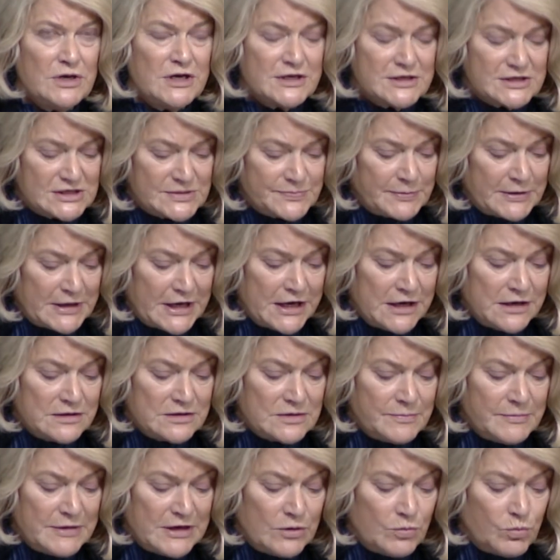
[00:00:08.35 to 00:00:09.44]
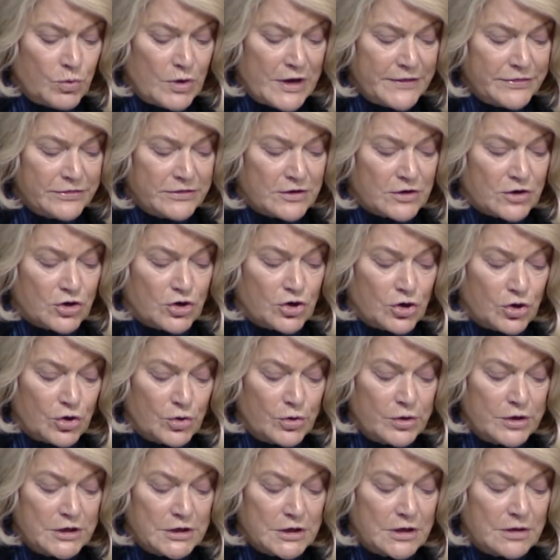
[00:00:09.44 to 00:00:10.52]
explain to me what the
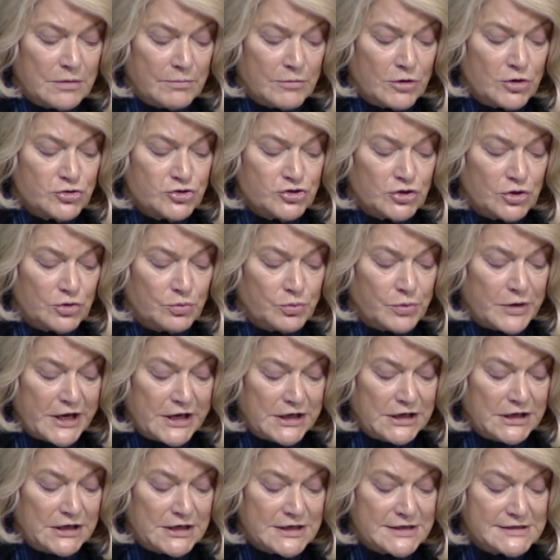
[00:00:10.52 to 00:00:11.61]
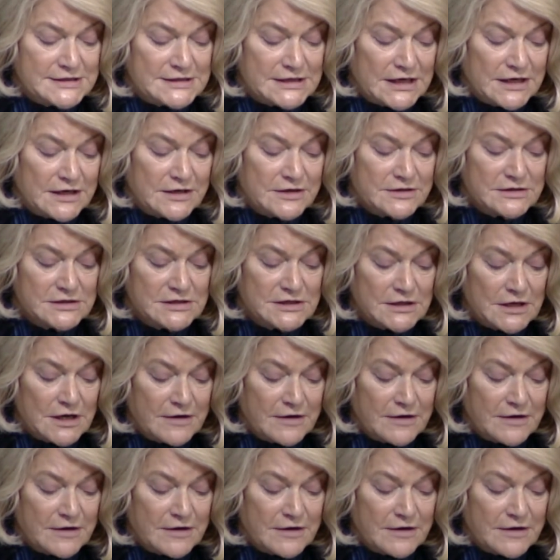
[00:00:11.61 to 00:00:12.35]
current commercial readiness is